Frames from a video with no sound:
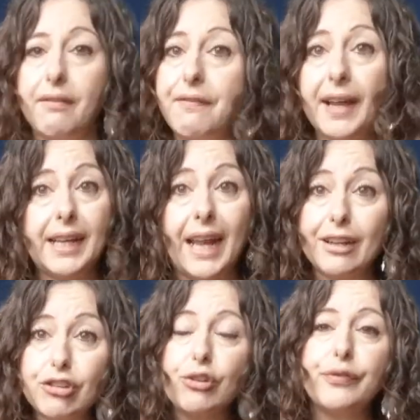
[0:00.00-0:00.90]

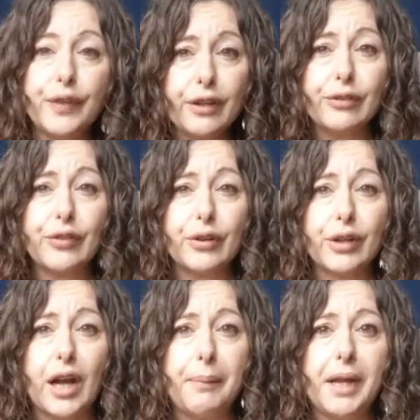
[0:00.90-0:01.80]
financial fears that are
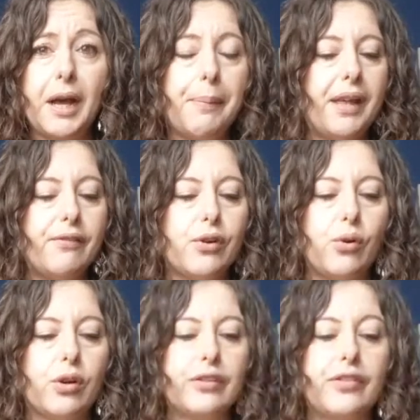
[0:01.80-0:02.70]
coming up, and of
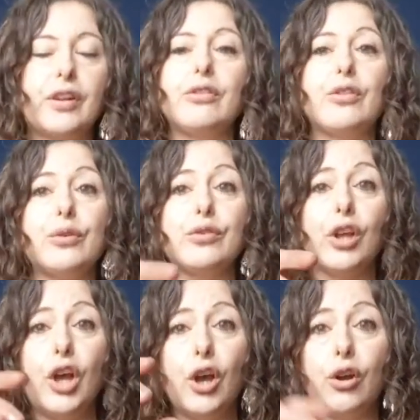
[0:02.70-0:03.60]
course, there's those
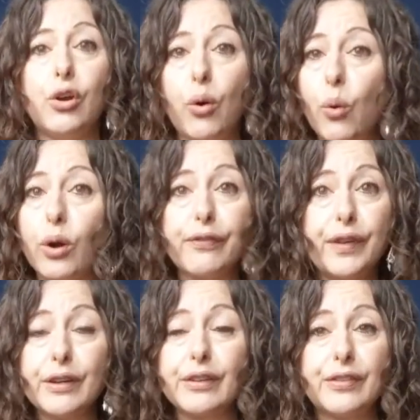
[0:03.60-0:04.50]
core
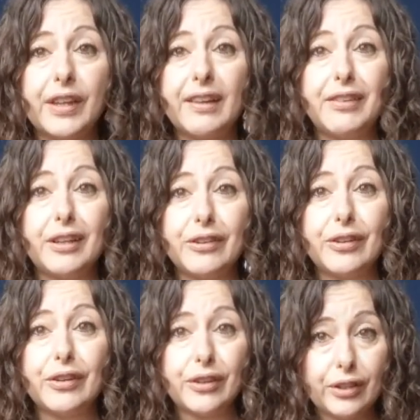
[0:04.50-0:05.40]
fears of safety and
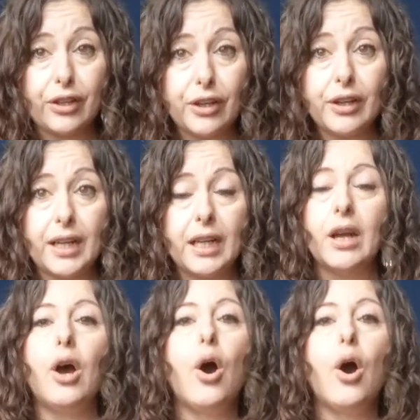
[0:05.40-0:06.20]
security.